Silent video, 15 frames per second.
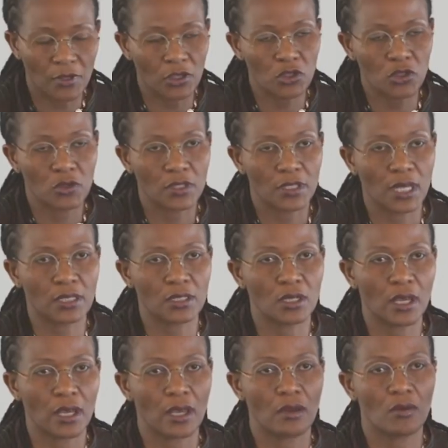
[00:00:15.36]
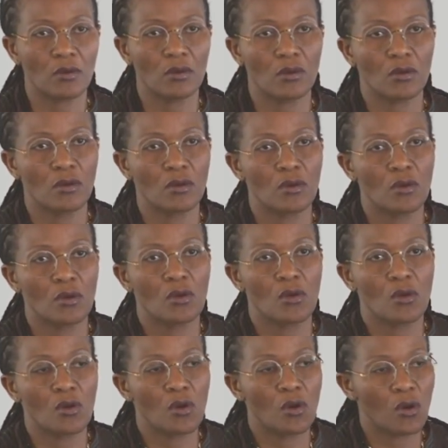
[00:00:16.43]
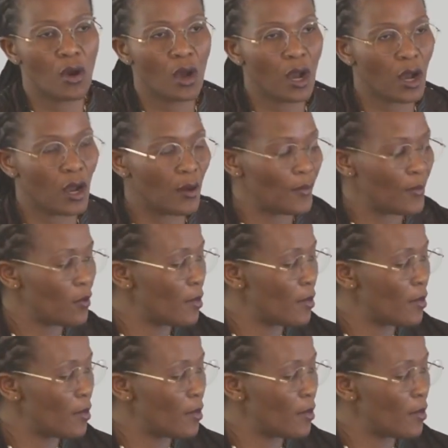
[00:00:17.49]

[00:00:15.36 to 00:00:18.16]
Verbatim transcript: issues that uh, um,